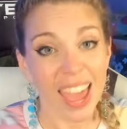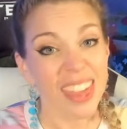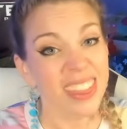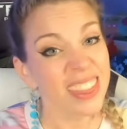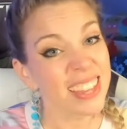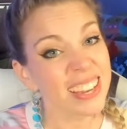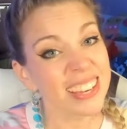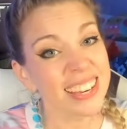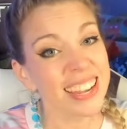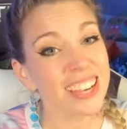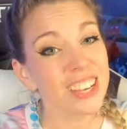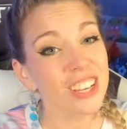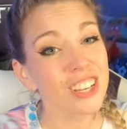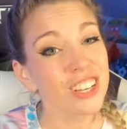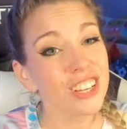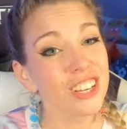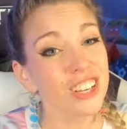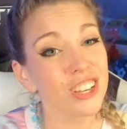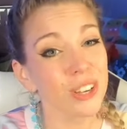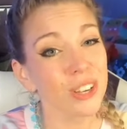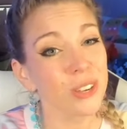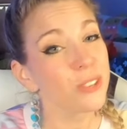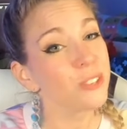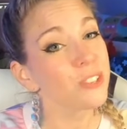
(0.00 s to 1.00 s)
The deck could
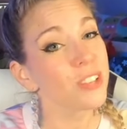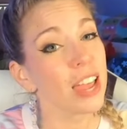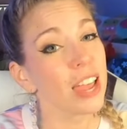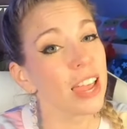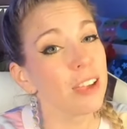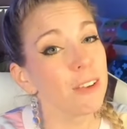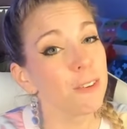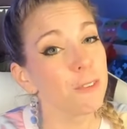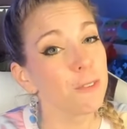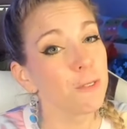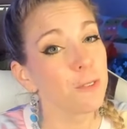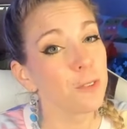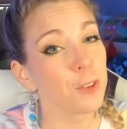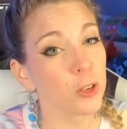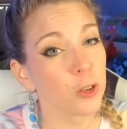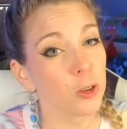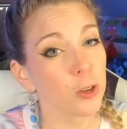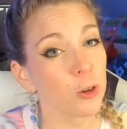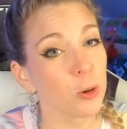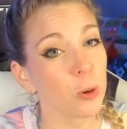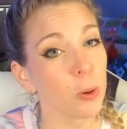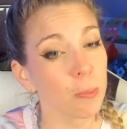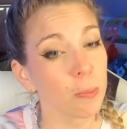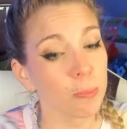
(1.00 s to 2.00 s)
use a
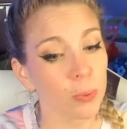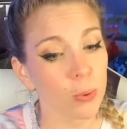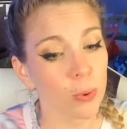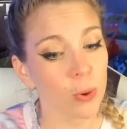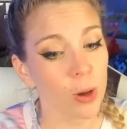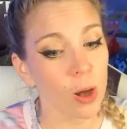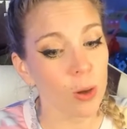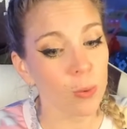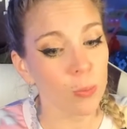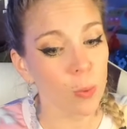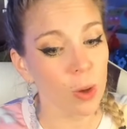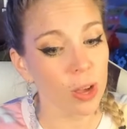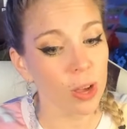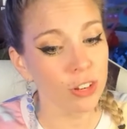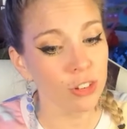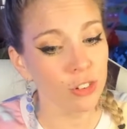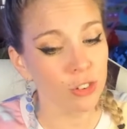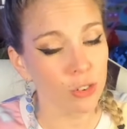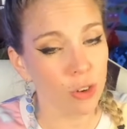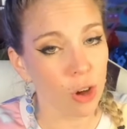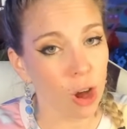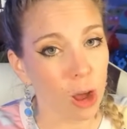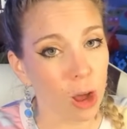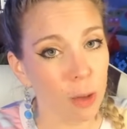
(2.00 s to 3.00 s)
few more
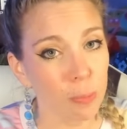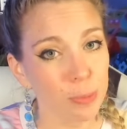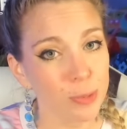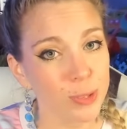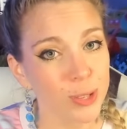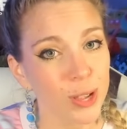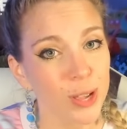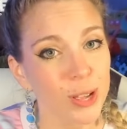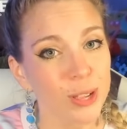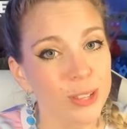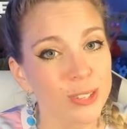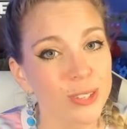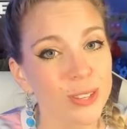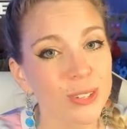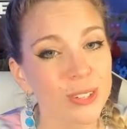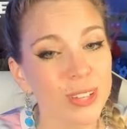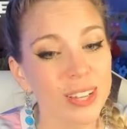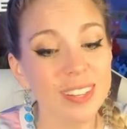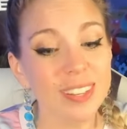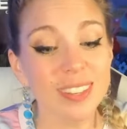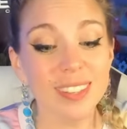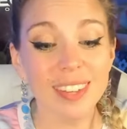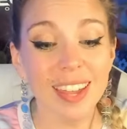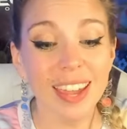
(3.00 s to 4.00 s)
1-drops. So
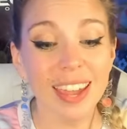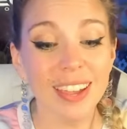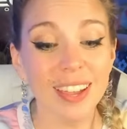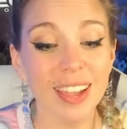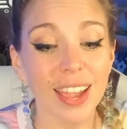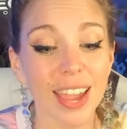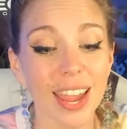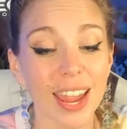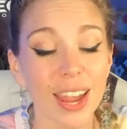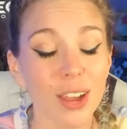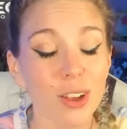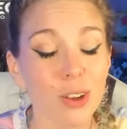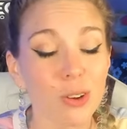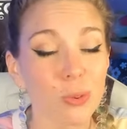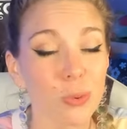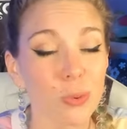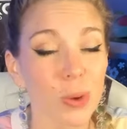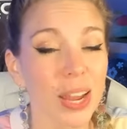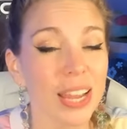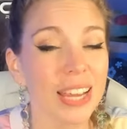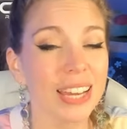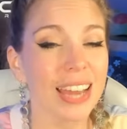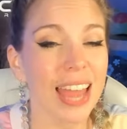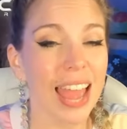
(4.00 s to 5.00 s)
let's take a
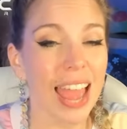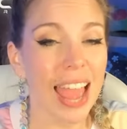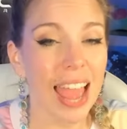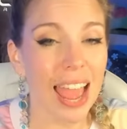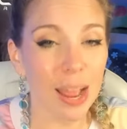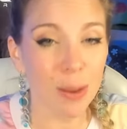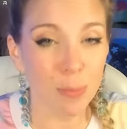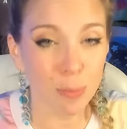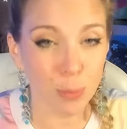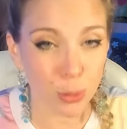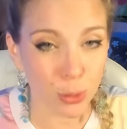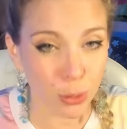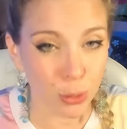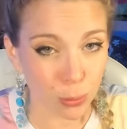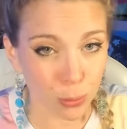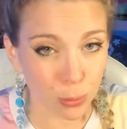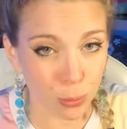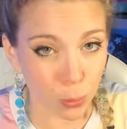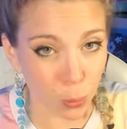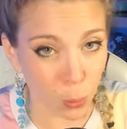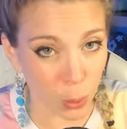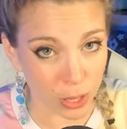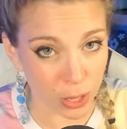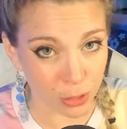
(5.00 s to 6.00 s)
great Emerald
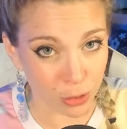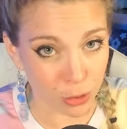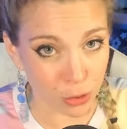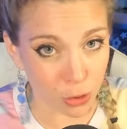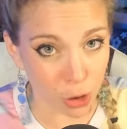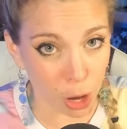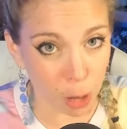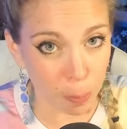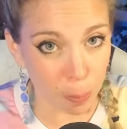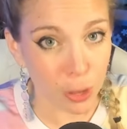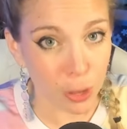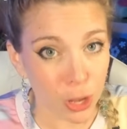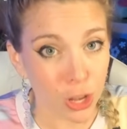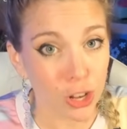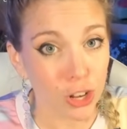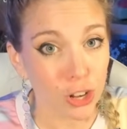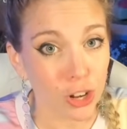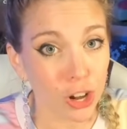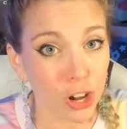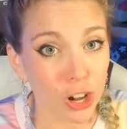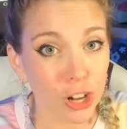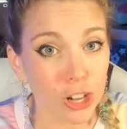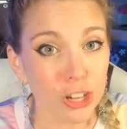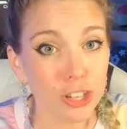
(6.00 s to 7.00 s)
1-drop,
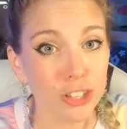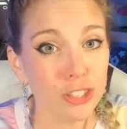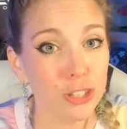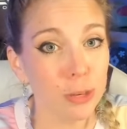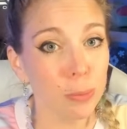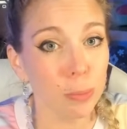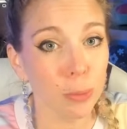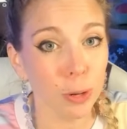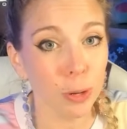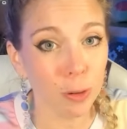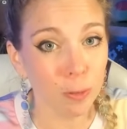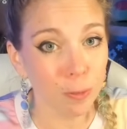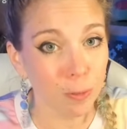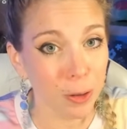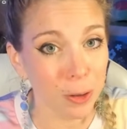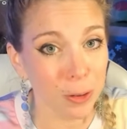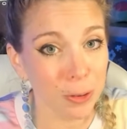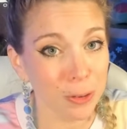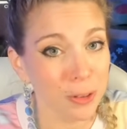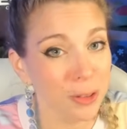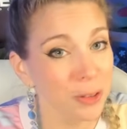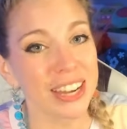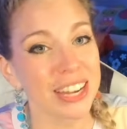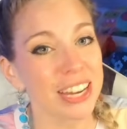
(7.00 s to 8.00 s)
Cursed Merfolk.